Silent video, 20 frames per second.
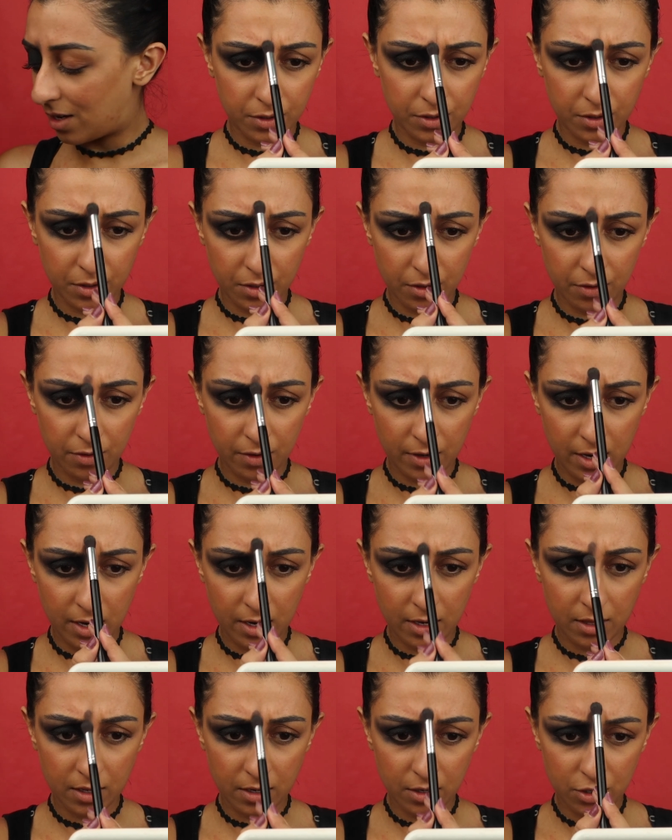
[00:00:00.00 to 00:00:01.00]
I'm gonna
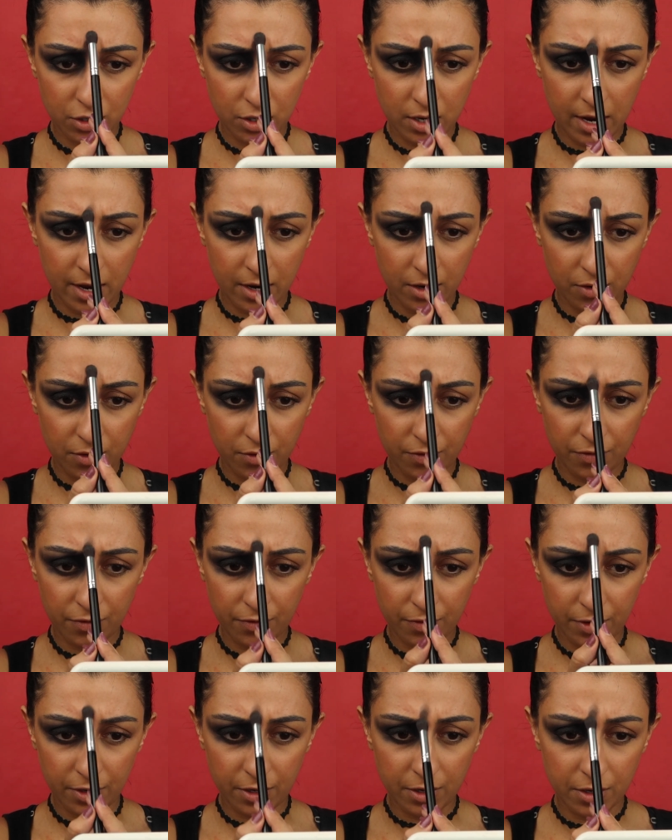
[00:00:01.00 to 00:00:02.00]
create the shadow
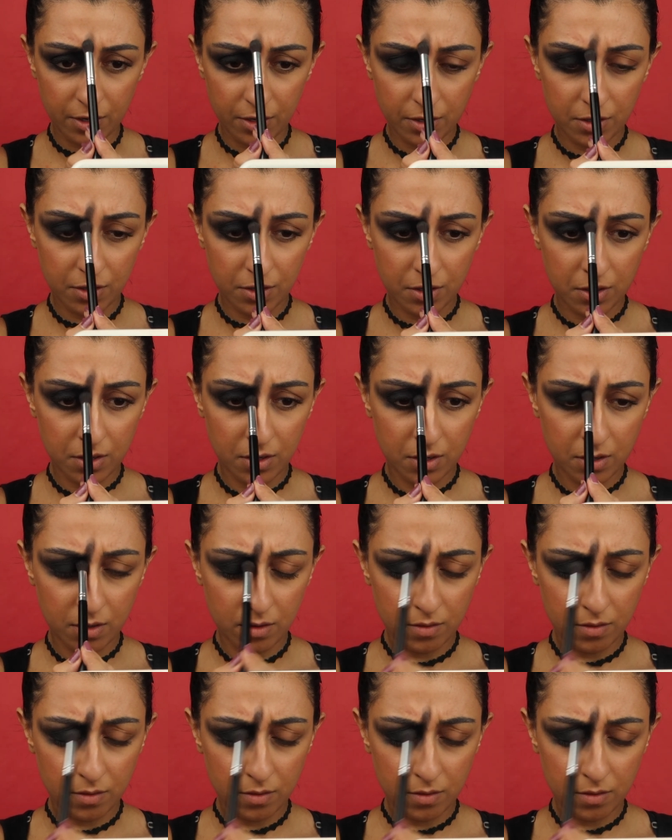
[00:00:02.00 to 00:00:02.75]
first,